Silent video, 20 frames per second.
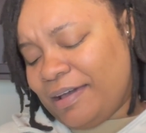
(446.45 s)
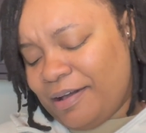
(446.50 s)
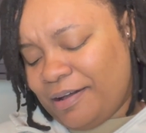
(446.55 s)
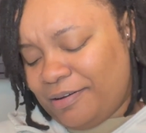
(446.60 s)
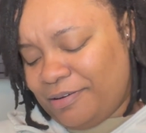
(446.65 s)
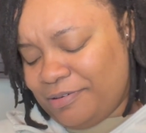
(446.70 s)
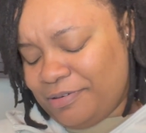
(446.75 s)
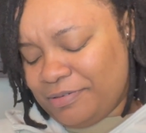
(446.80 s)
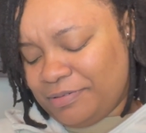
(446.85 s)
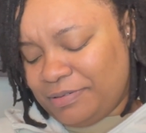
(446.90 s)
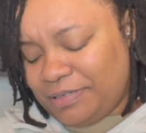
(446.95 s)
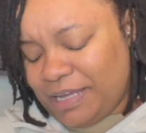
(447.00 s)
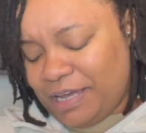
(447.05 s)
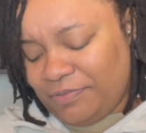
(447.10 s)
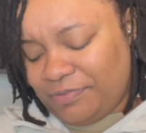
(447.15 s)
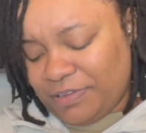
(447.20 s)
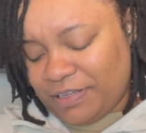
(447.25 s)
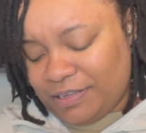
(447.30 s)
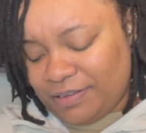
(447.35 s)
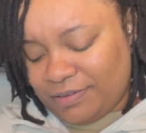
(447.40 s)
Oh,
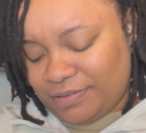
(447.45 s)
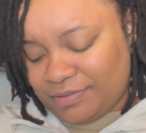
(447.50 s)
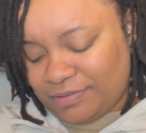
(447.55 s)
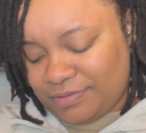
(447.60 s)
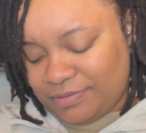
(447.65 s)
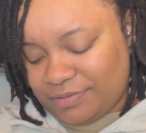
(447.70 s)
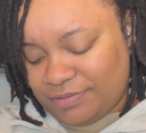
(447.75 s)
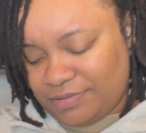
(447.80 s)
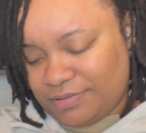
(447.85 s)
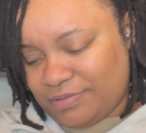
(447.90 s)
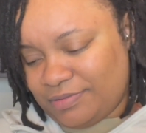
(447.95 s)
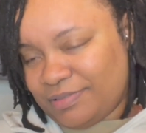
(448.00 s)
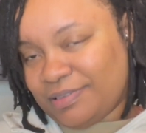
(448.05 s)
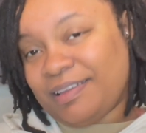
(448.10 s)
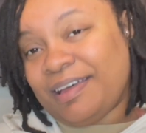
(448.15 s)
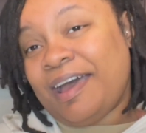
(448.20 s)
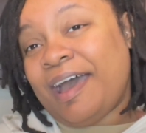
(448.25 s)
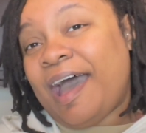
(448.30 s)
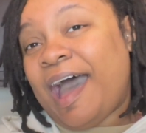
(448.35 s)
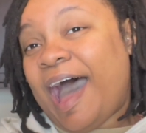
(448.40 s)
definitely. Ooh.
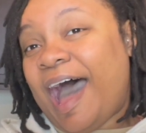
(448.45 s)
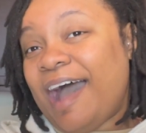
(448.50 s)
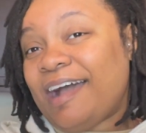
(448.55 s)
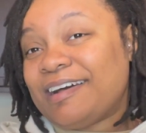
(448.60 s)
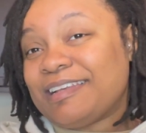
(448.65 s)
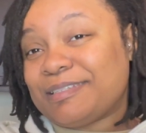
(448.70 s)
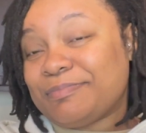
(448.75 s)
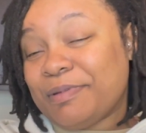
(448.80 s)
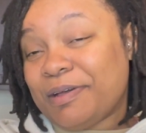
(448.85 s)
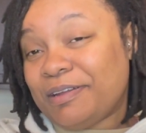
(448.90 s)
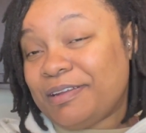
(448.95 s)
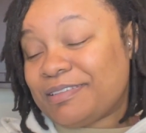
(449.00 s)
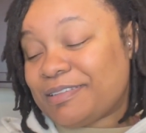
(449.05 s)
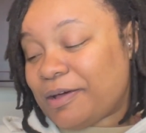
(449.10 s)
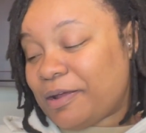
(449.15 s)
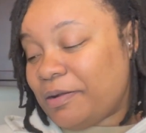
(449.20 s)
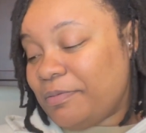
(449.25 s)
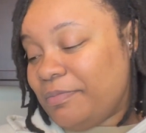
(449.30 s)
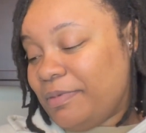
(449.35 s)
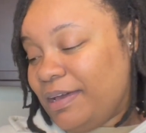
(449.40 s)
I can smell this
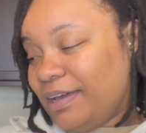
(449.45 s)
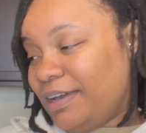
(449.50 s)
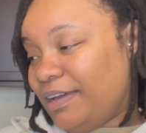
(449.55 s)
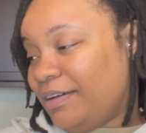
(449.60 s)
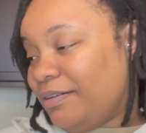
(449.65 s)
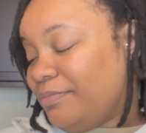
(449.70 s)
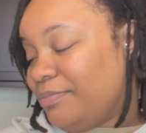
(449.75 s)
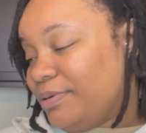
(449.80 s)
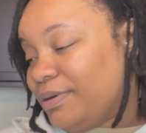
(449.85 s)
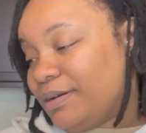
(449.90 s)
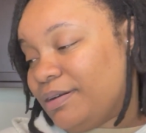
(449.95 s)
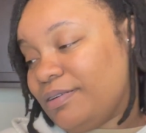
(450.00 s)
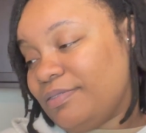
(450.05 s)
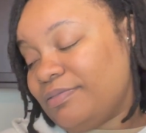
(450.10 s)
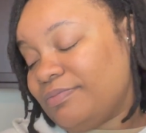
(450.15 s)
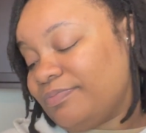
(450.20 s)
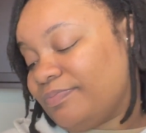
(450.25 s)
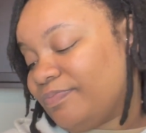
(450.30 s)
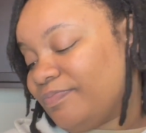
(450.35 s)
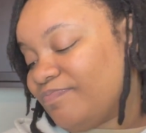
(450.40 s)
on a man, but
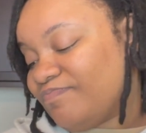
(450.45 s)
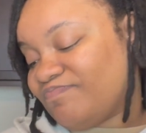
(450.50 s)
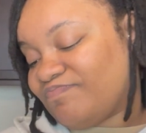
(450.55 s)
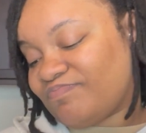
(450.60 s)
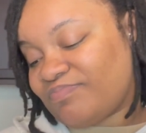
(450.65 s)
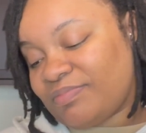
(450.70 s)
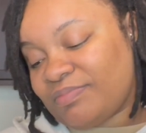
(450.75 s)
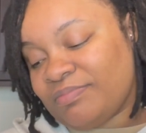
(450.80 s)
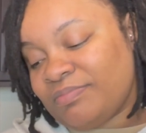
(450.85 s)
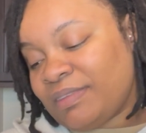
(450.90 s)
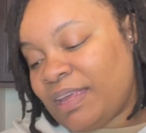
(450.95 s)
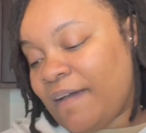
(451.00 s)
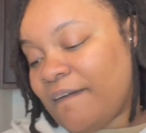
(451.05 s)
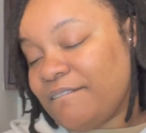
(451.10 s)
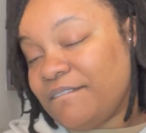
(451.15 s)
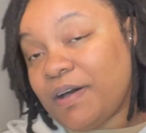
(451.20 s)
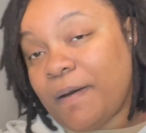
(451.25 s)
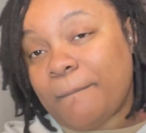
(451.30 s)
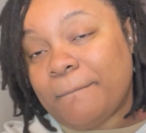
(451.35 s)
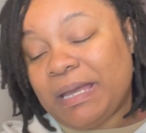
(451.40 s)

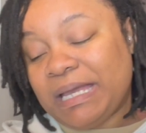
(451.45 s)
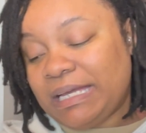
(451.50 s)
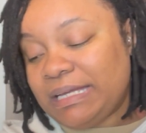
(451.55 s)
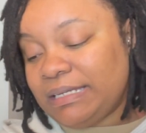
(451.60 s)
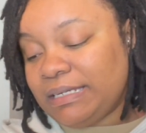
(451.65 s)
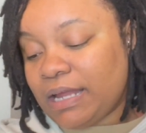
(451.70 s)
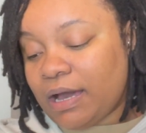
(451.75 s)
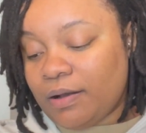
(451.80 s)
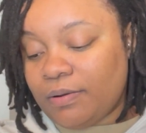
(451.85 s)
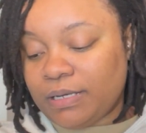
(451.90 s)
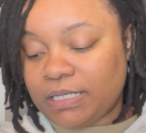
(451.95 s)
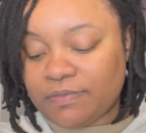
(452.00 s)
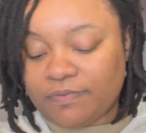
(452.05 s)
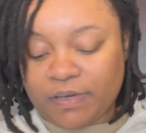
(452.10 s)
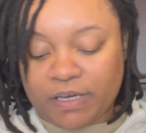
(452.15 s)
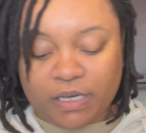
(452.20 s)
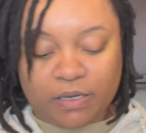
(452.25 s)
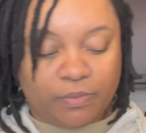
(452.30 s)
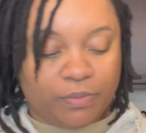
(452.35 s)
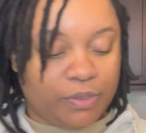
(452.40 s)
for me, no, it's
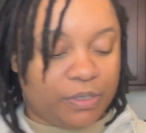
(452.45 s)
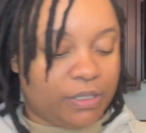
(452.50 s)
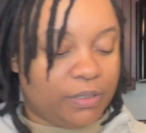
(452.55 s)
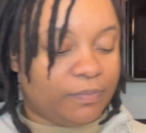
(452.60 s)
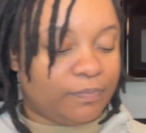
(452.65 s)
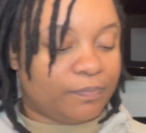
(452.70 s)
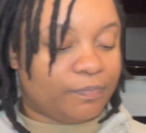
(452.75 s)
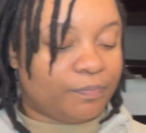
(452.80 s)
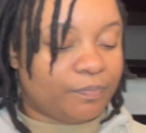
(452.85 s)
very woody.